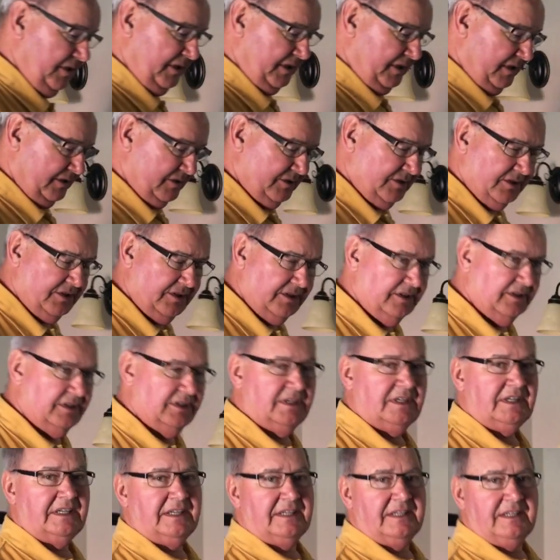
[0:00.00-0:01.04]
is
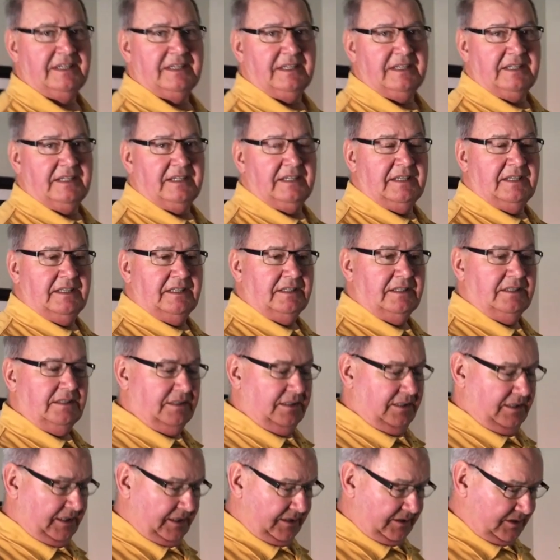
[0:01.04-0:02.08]

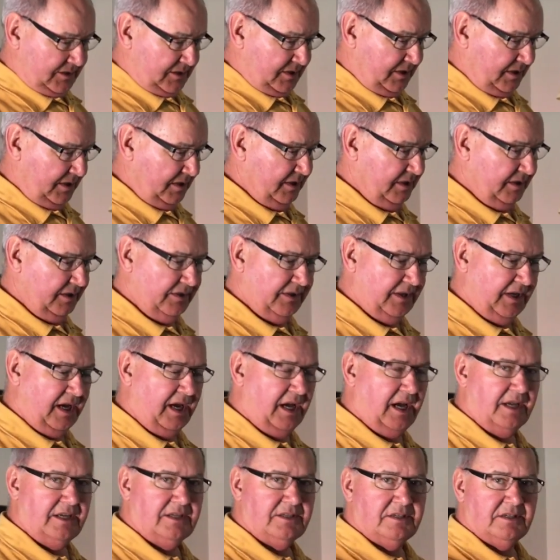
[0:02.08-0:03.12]
get the
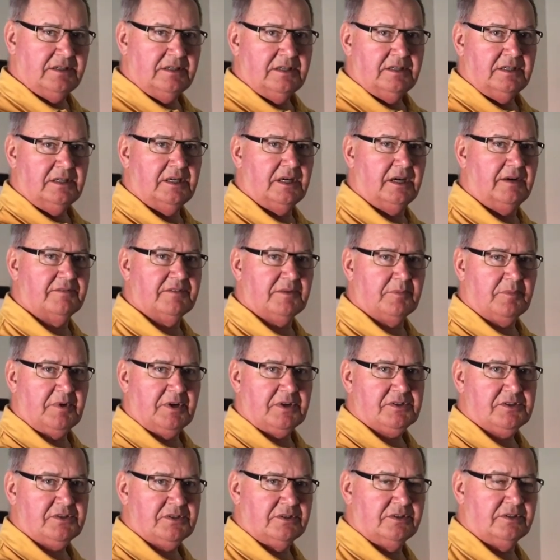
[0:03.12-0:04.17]
height of the
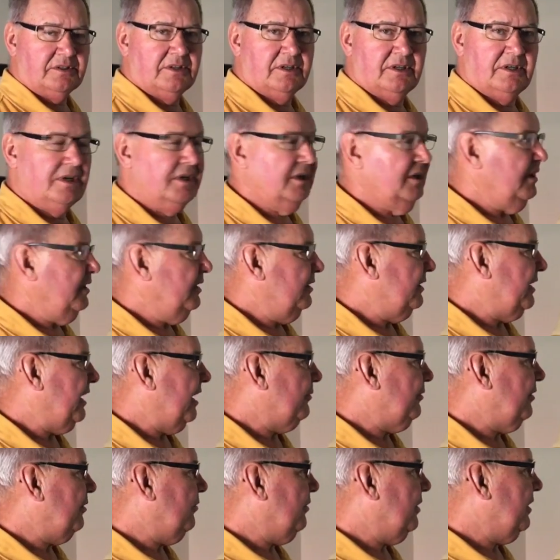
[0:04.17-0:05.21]
picture
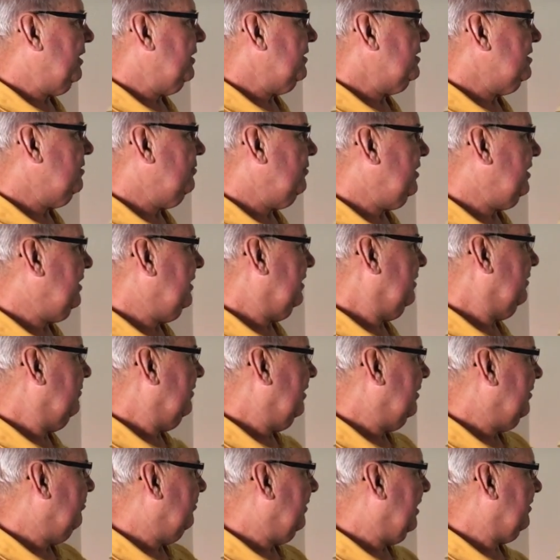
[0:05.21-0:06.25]
that we want it to be
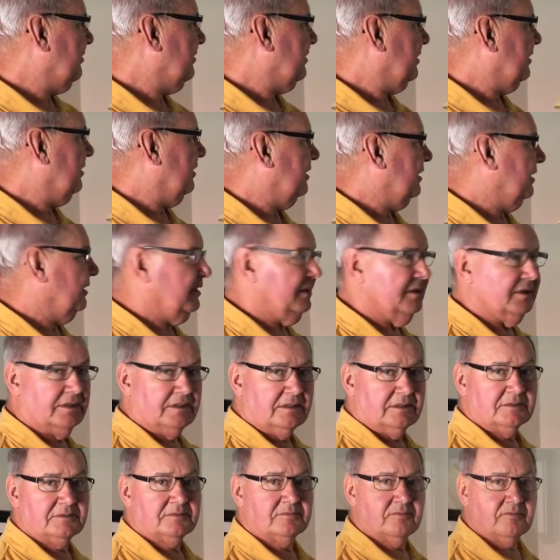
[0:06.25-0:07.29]
mounted on here.